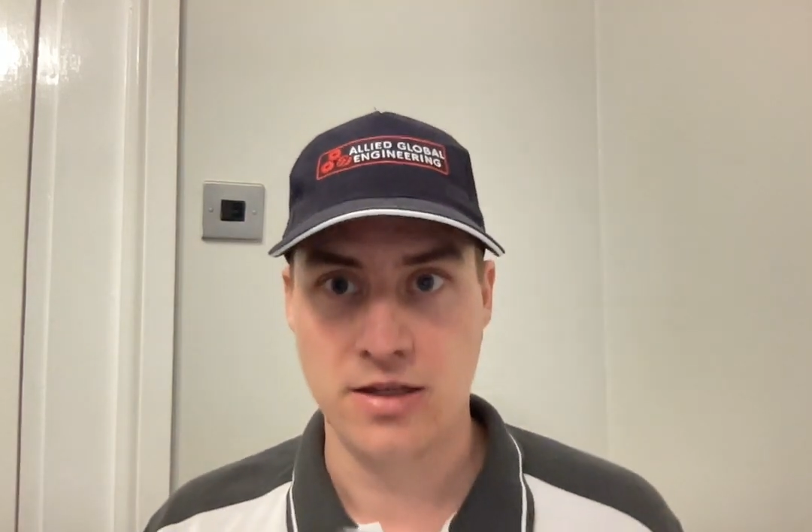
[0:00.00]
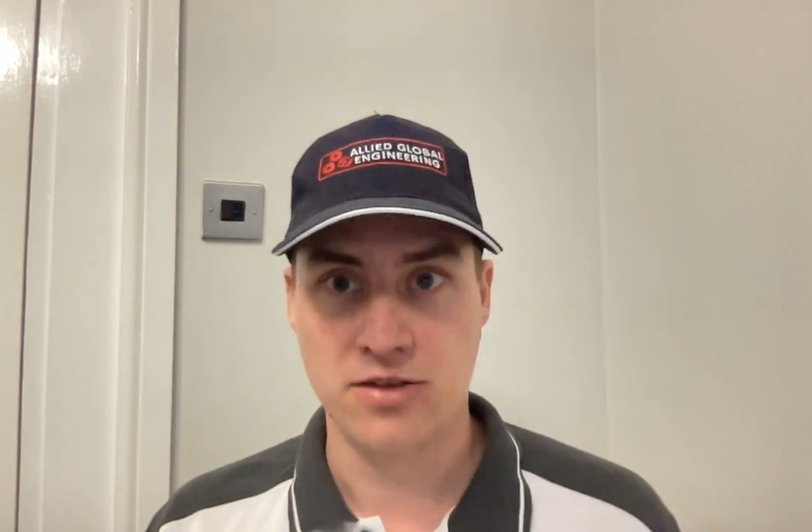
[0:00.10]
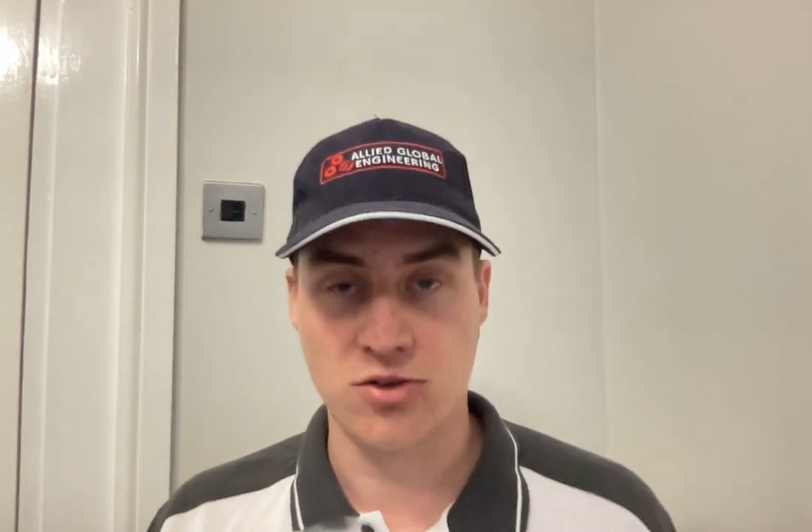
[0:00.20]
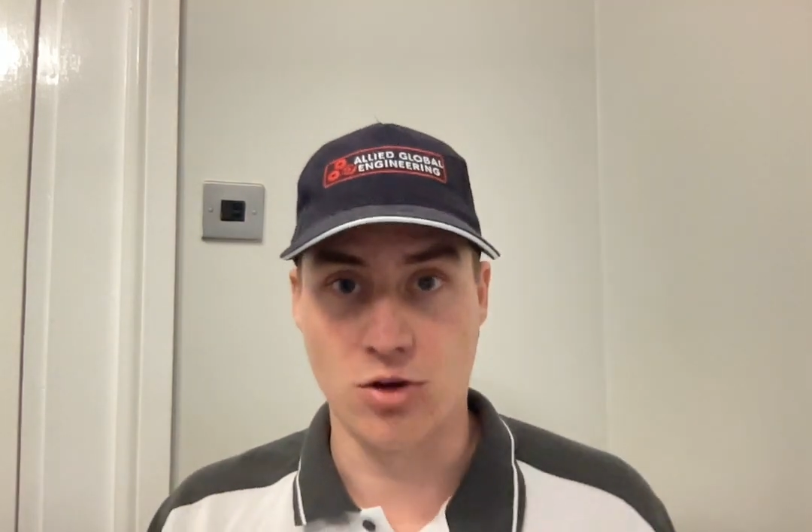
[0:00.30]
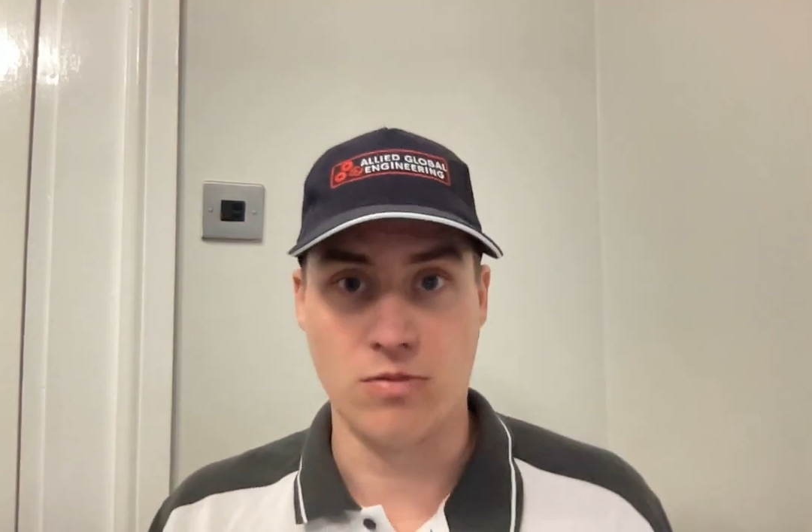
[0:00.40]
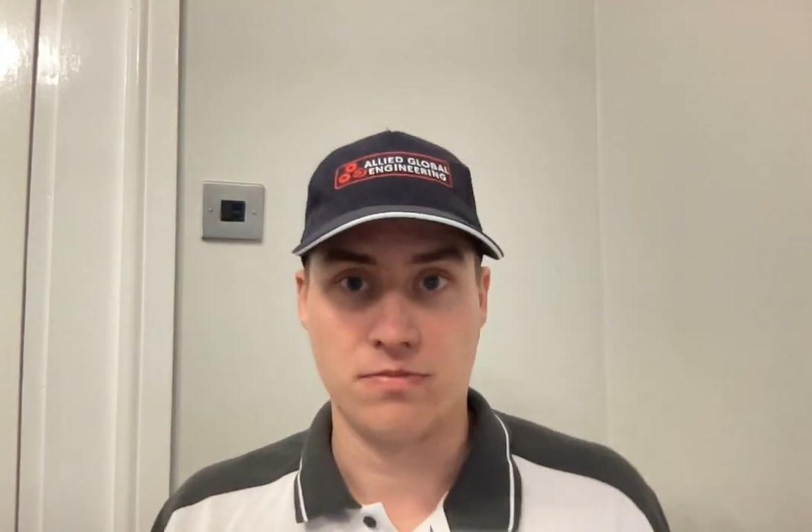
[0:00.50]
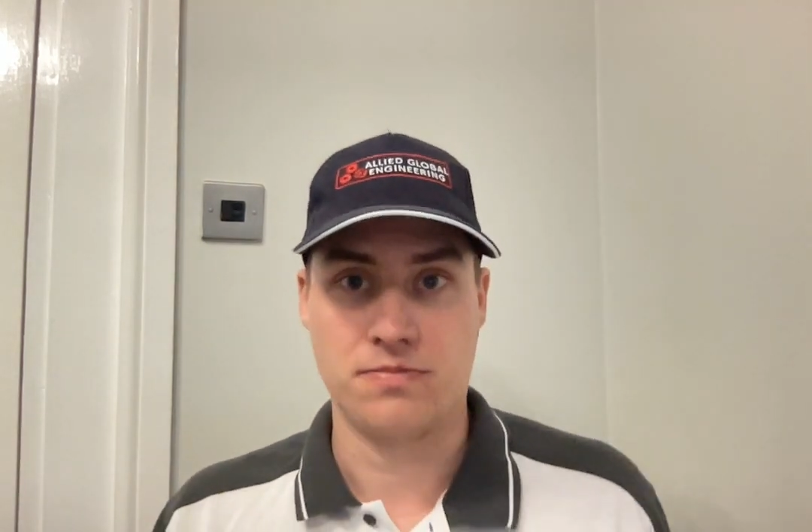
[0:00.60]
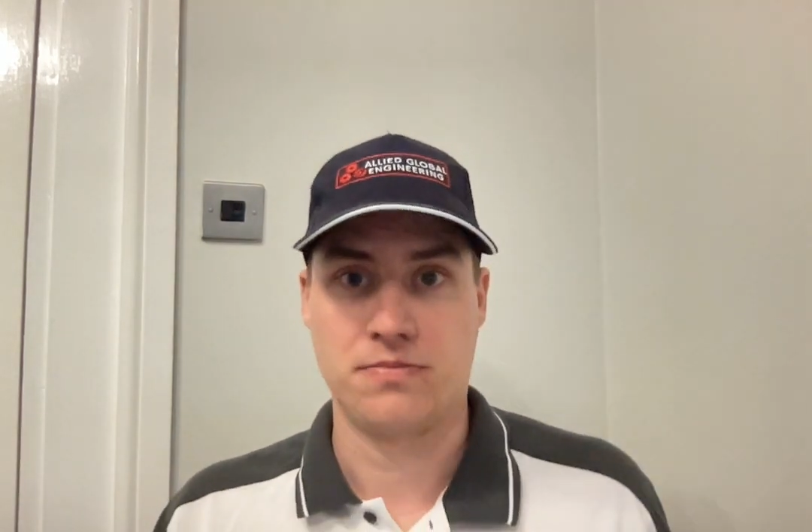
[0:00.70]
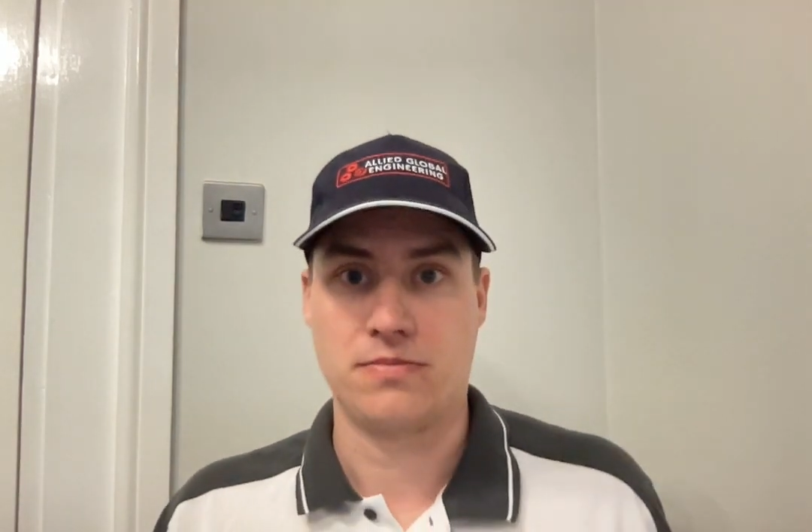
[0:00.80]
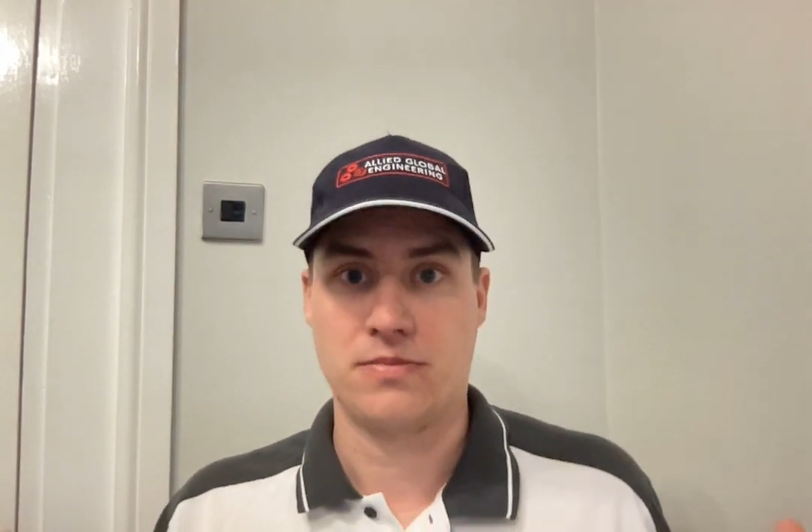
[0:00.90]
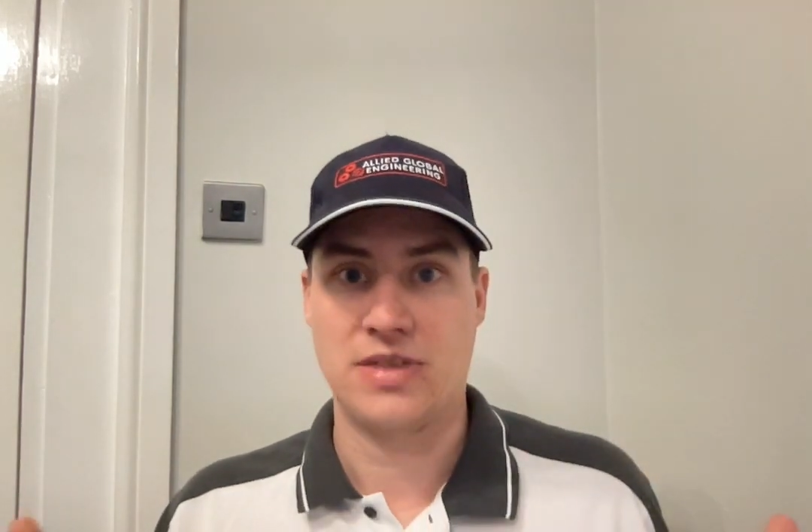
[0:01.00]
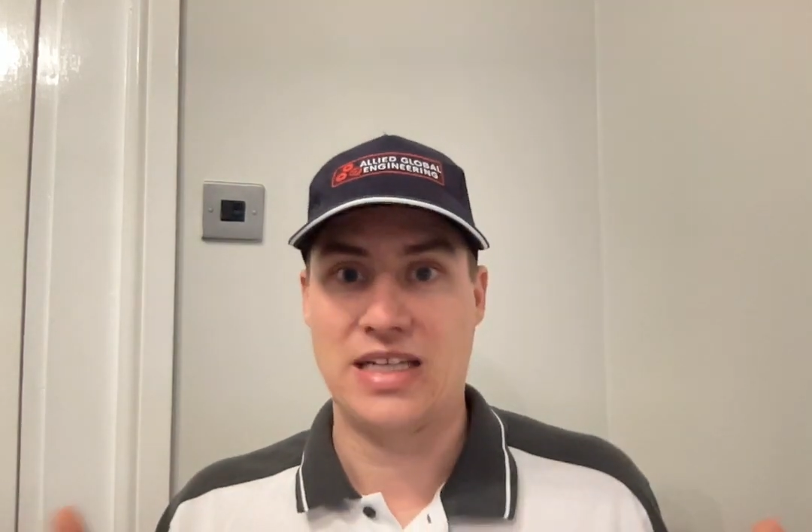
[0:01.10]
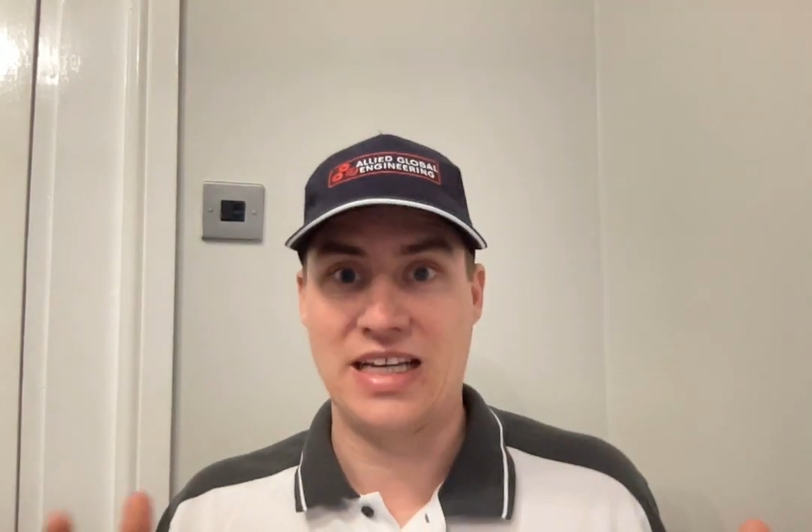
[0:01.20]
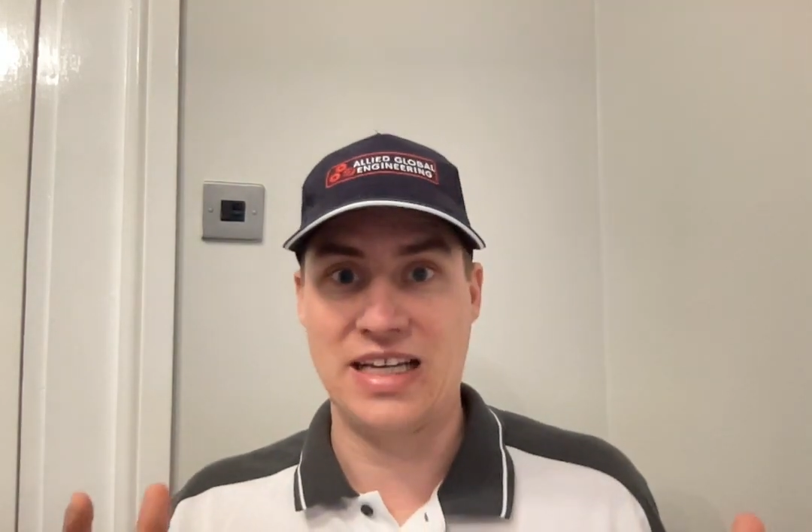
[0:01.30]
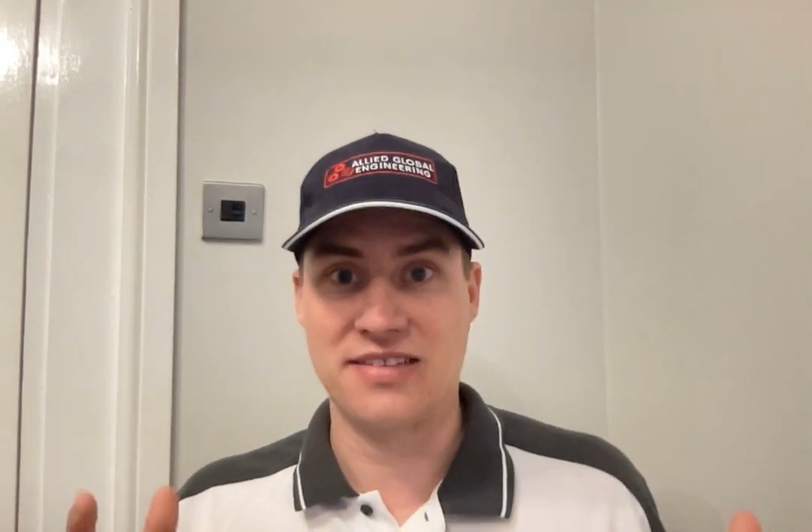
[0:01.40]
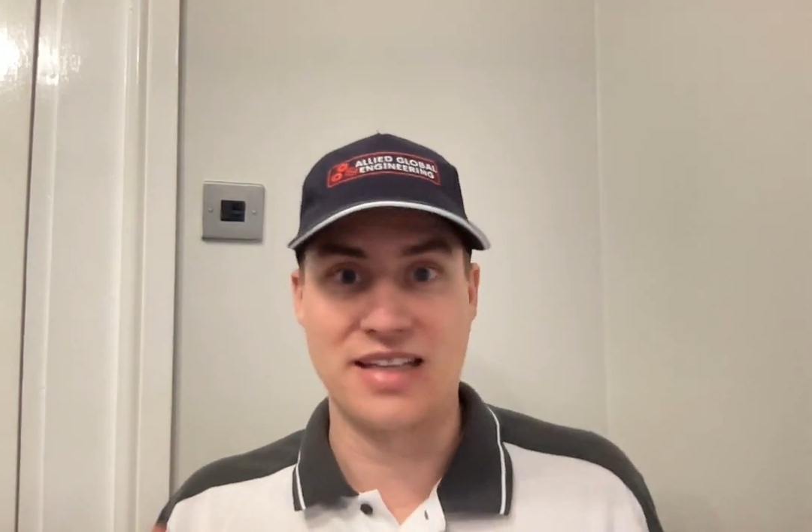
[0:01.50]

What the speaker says: So is